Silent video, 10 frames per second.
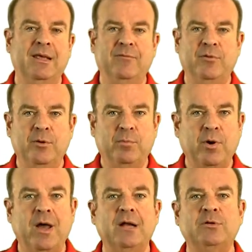If your
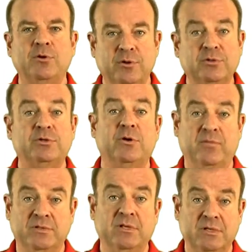product or your
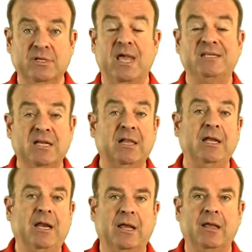service, in this case
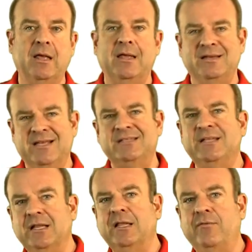cleaning,
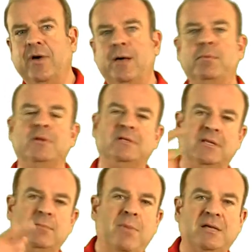doesn't live up
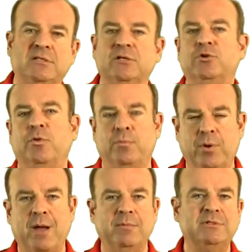to the message or the
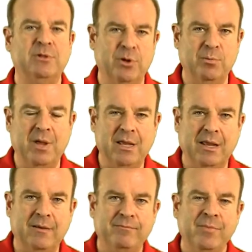promise that you're
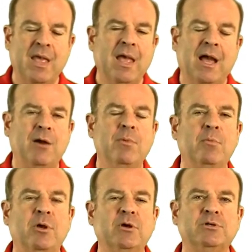making. I
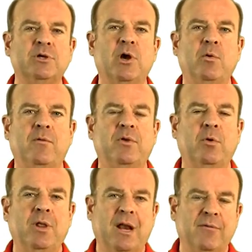remember years ago when
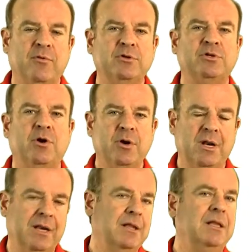Tony and I first
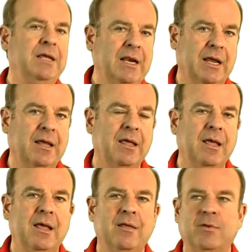started in cleaning,
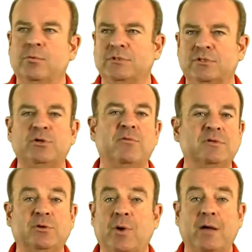there was a
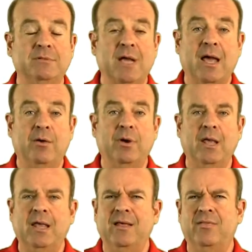service around town
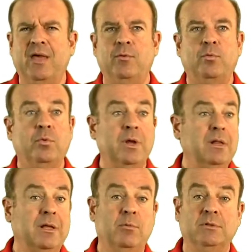that
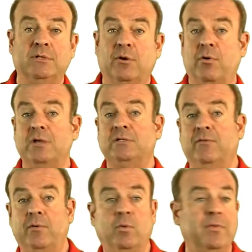really was
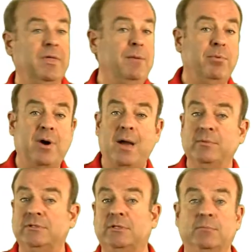aggressive in what they
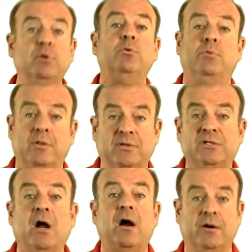promised the moon and the
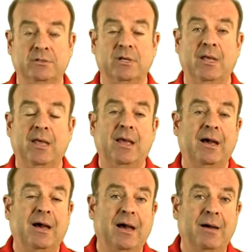stars,
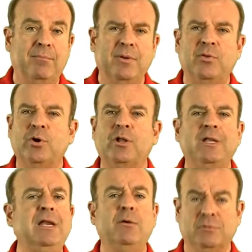uh, but their
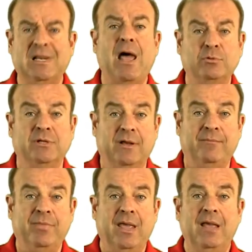cleaning was lousy.
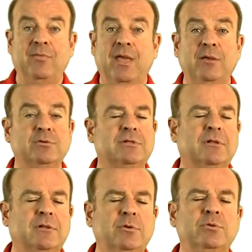And they used
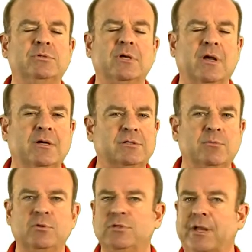to lose
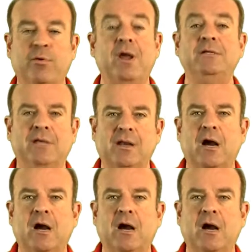customers like crazy.